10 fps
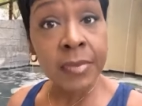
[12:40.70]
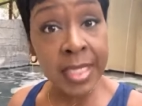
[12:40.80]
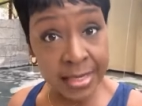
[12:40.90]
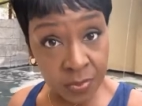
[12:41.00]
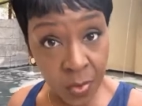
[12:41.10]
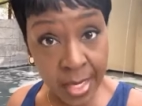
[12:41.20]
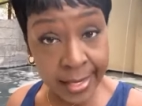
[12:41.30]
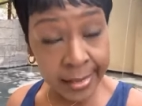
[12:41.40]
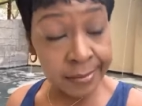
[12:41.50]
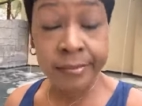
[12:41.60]
guess
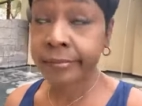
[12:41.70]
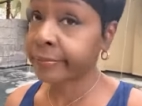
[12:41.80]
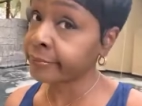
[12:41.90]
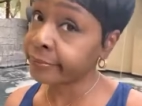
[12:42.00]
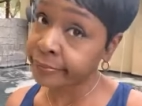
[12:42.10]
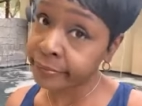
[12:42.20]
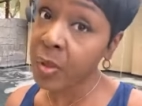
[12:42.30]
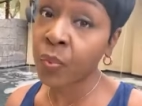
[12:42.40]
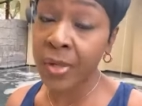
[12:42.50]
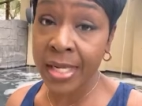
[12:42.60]
what?
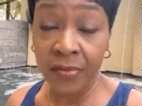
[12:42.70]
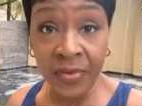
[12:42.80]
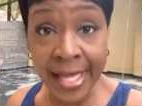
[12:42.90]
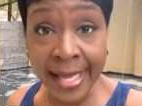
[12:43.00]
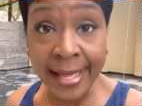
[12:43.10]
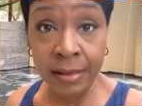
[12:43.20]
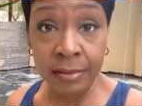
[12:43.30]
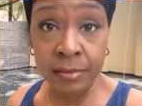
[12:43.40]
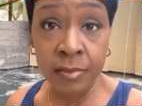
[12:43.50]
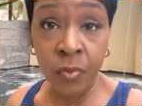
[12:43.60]
Red flag,
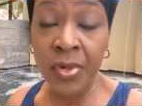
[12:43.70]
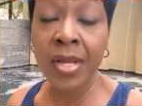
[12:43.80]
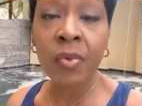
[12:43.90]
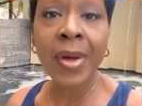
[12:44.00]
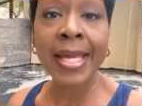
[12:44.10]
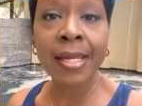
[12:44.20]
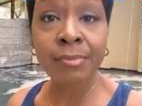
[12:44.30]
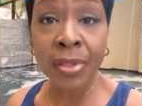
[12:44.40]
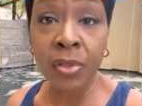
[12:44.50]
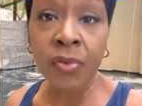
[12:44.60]
red, white,
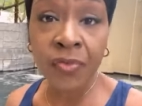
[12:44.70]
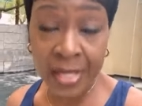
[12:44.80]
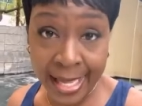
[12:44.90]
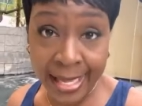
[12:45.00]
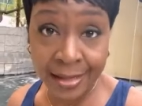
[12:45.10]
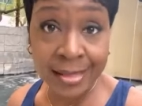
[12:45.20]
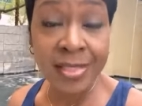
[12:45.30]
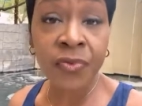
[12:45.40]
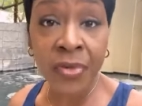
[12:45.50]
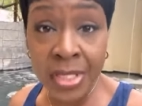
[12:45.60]
and blue flag.
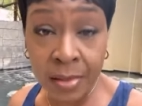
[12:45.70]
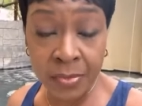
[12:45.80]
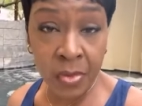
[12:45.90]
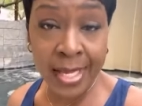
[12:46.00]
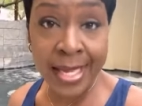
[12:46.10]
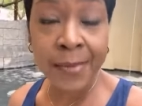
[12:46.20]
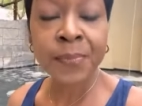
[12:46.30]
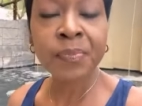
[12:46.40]
That's freedom, okay?